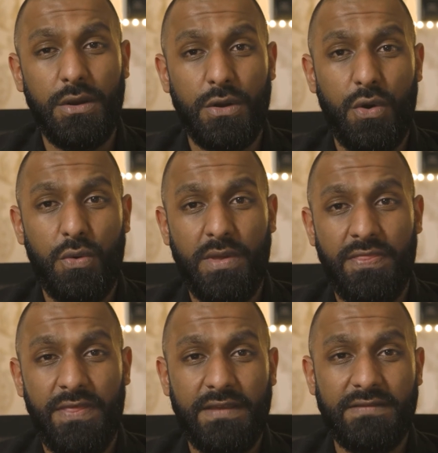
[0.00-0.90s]
go with
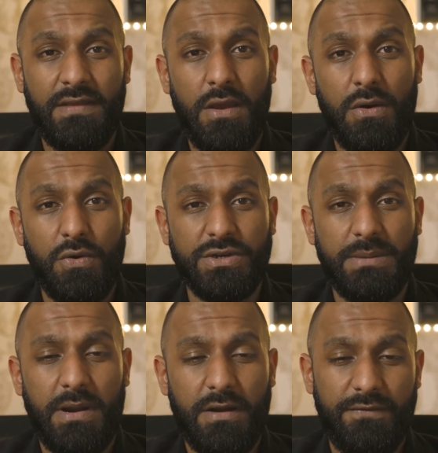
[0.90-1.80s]
this Eau de
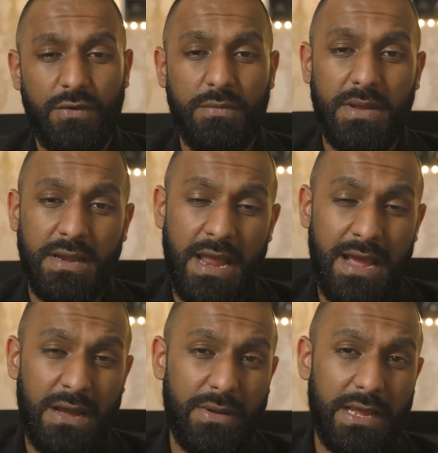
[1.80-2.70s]
Parfum.
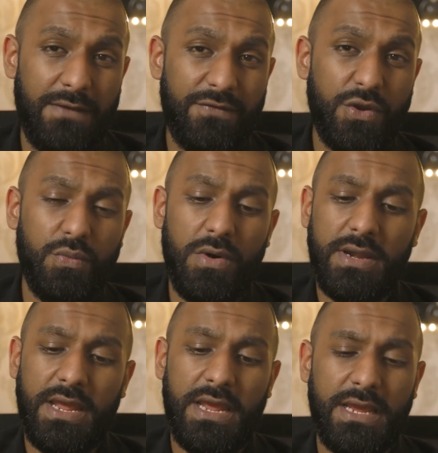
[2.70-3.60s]
Now, if you want
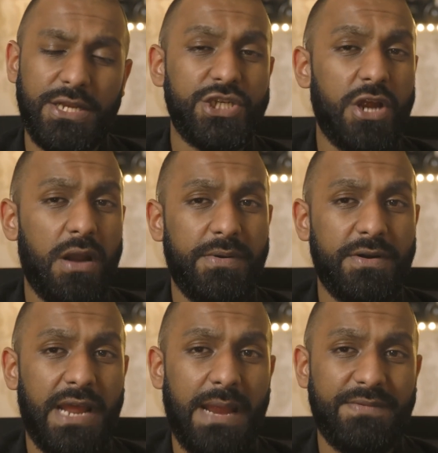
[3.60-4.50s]
a sharper
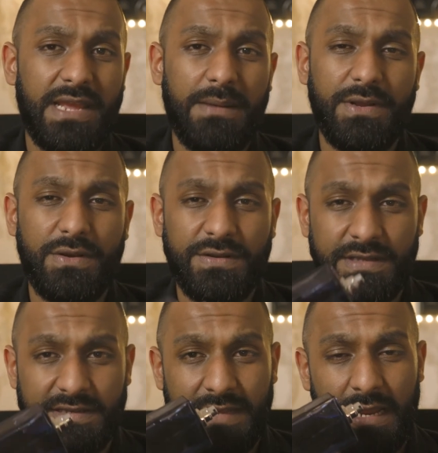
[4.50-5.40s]
type scent, because
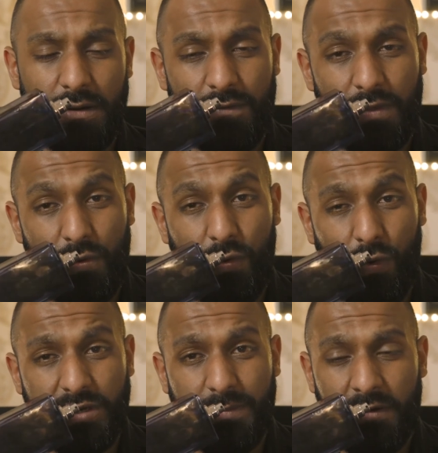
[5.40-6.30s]
the scent of the Eau
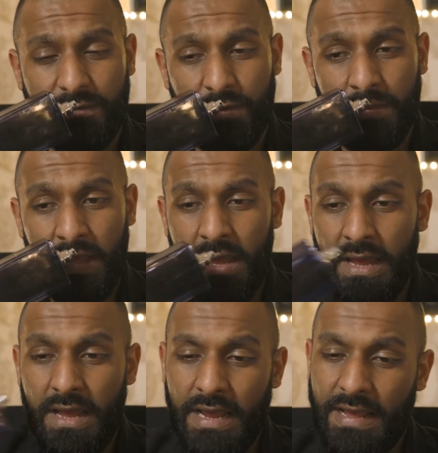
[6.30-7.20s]
de Parfum
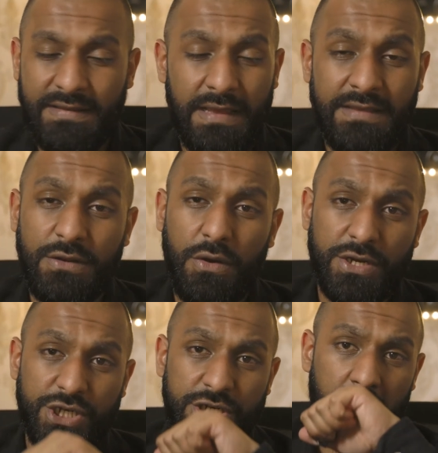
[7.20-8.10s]
is not as
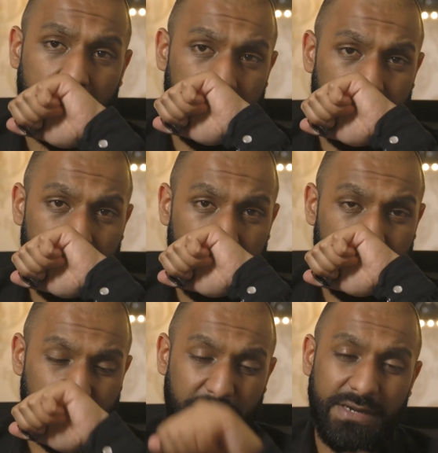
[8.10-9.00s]
sharp,
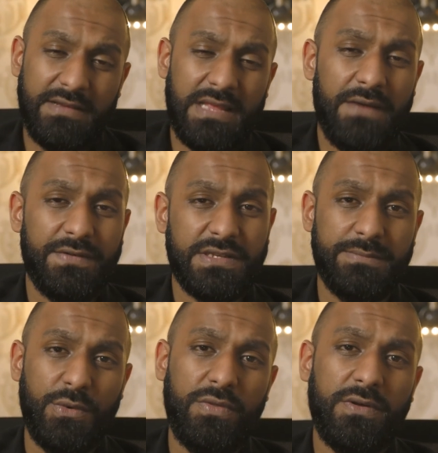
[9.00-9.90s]
so it does have a
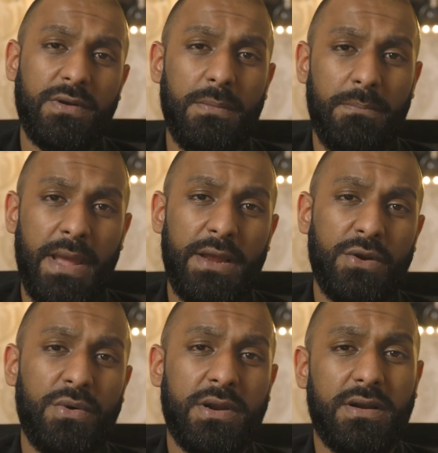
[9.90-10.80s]
smoother,
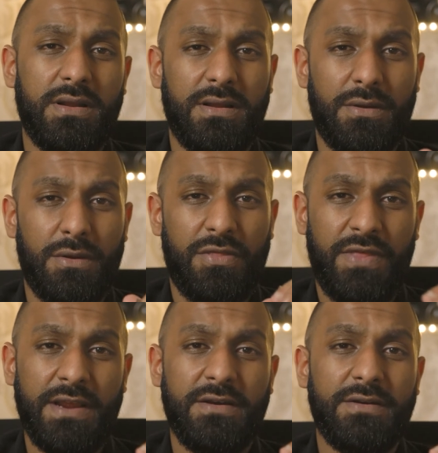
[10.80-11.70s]
mellower,
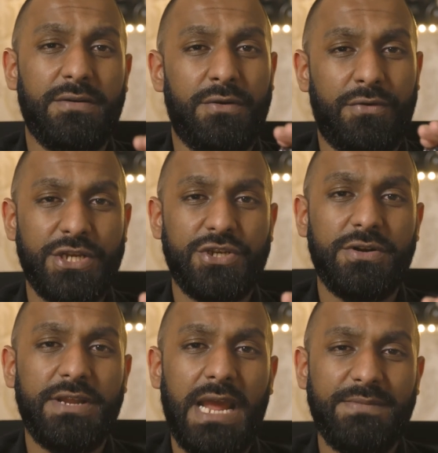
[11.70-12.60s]
thicker, richer
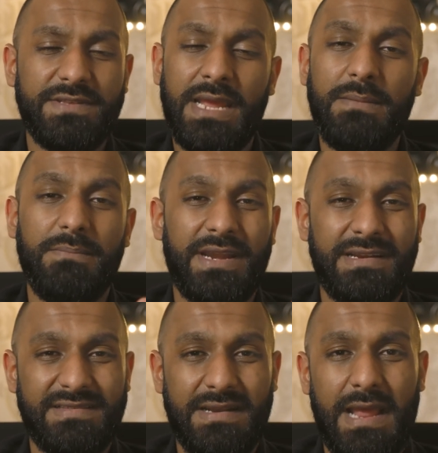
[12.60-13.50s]
type scent, but it
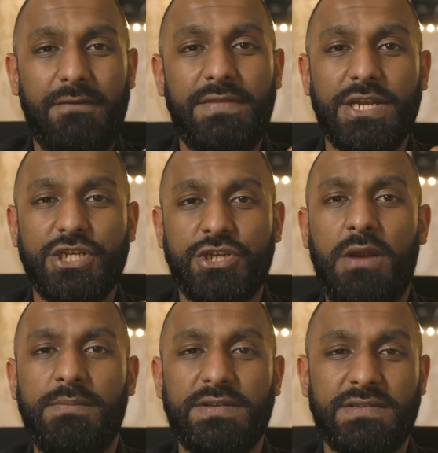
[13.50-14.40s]
doesn't have that
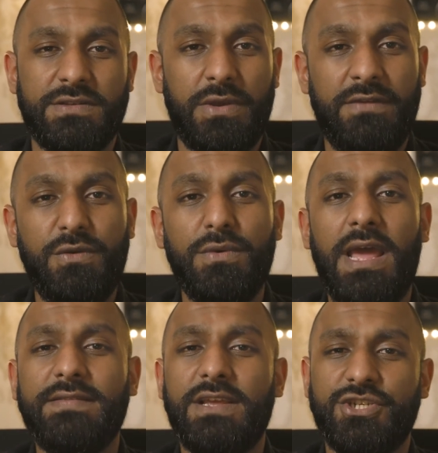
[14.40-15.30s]
sharpness. So if you
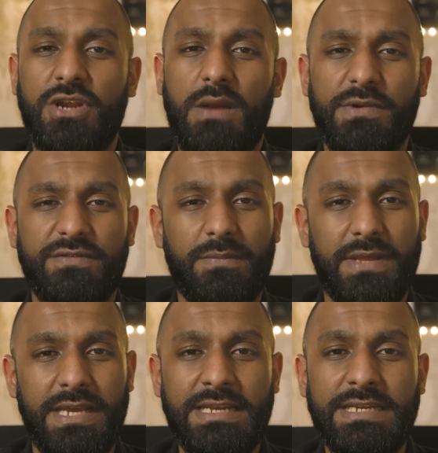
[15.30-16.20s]
like that sharpness from the
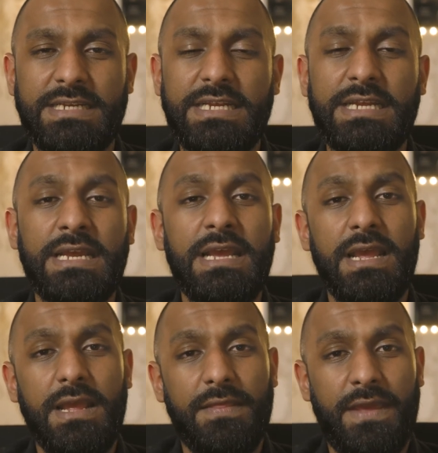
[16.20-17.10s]
EDT,
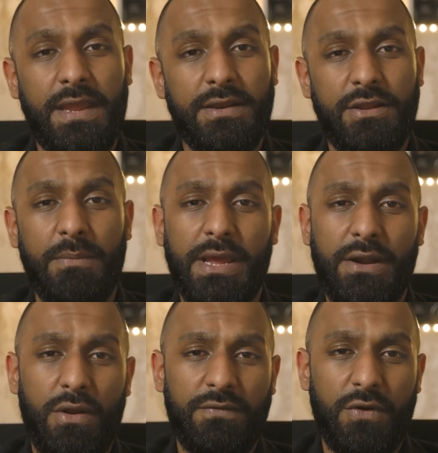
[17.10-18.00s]
then you're
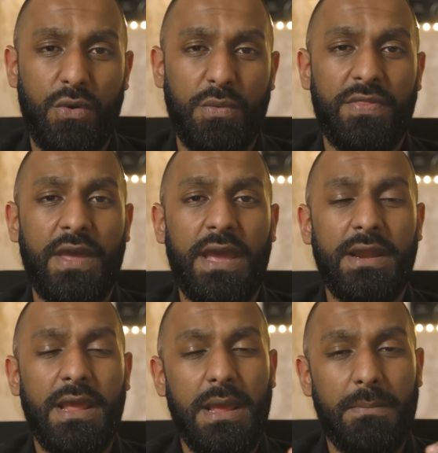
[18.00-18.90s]
better off going with that.
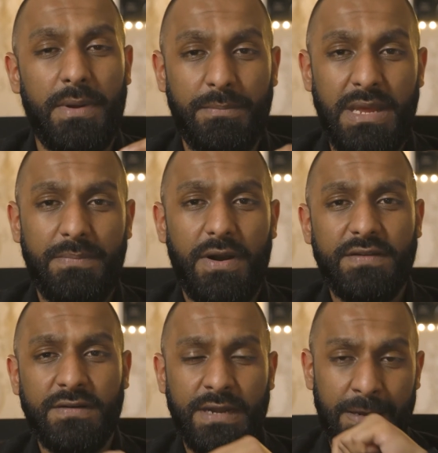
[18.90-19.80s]
But me
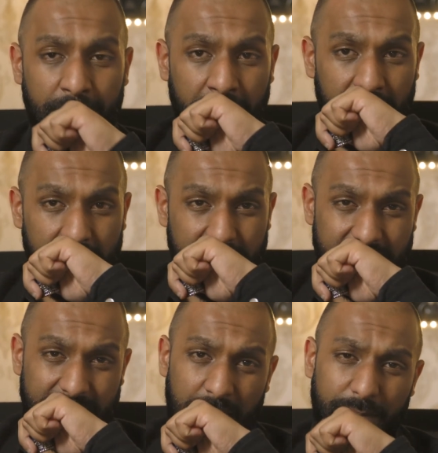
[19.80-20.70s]
personally, the
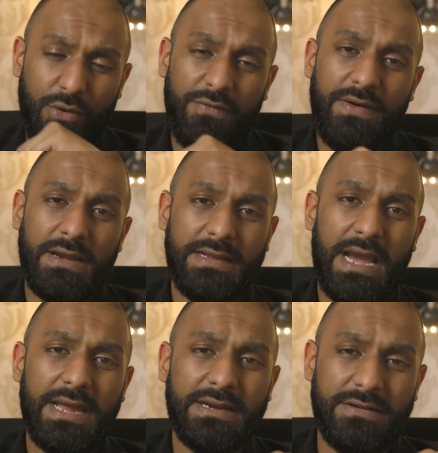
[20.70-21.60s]
scent profile and
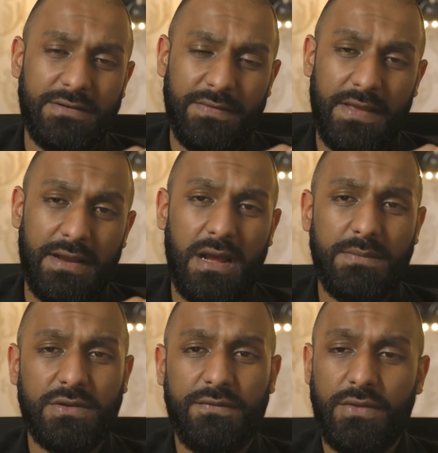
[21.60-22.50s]
character that
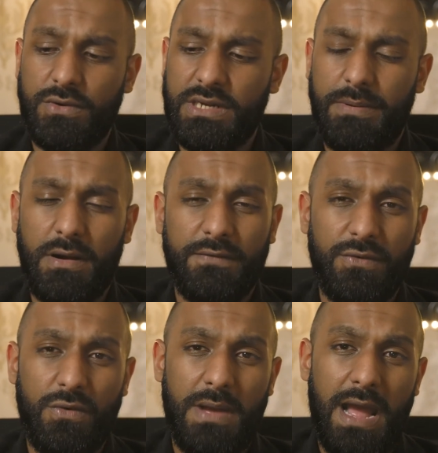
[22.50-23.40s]
comes off the Eau de
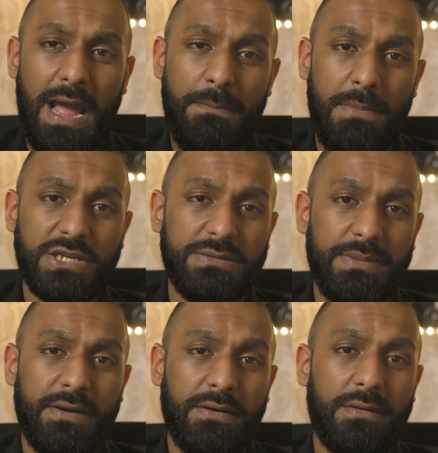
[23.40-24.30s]
Parfum, I much
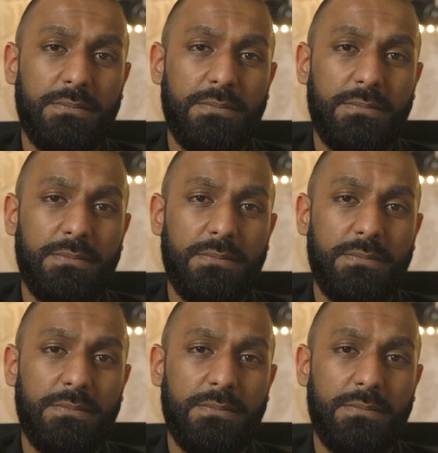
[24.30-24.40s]
better